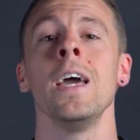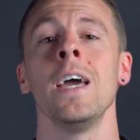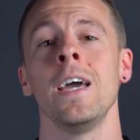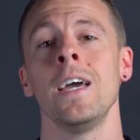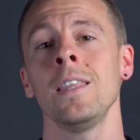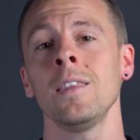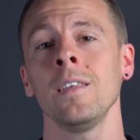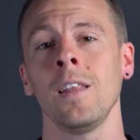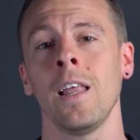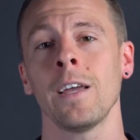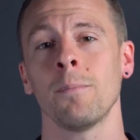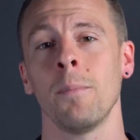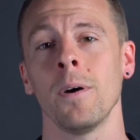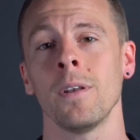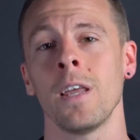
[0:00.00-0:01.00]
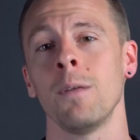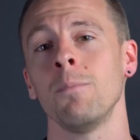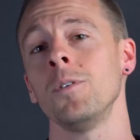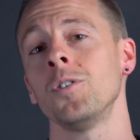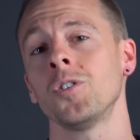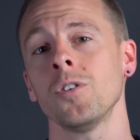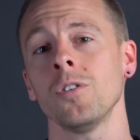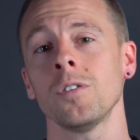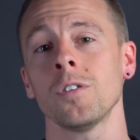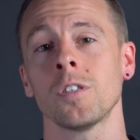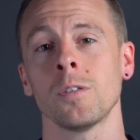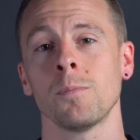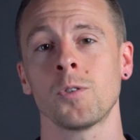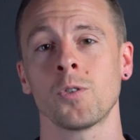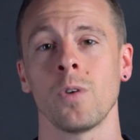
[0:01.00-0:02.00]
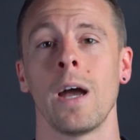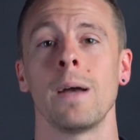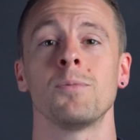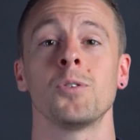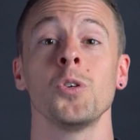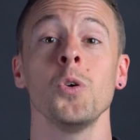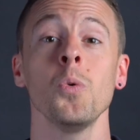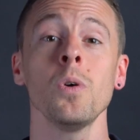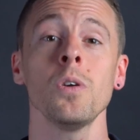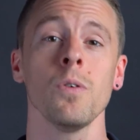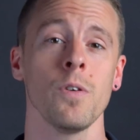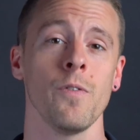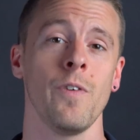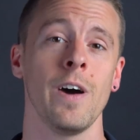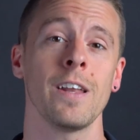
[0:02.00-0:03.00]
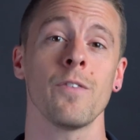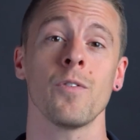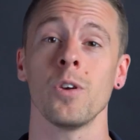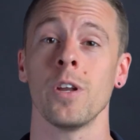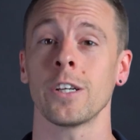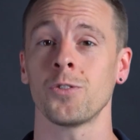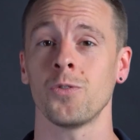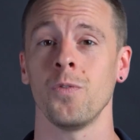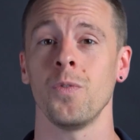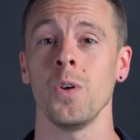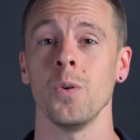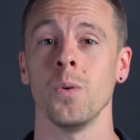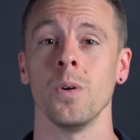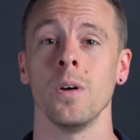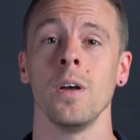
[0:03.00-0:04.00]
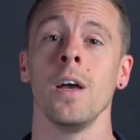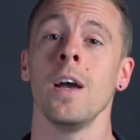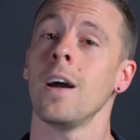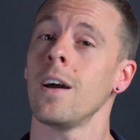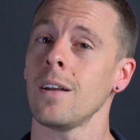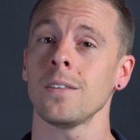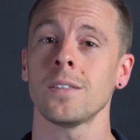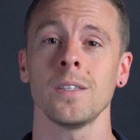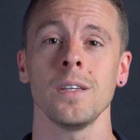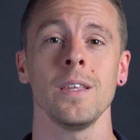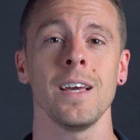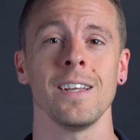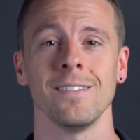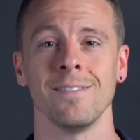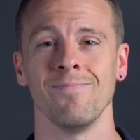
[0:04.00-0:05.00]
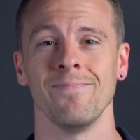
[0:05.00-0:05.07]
hit the like button and be sure to subscribe so you are notified of our next review. And I'll see you then.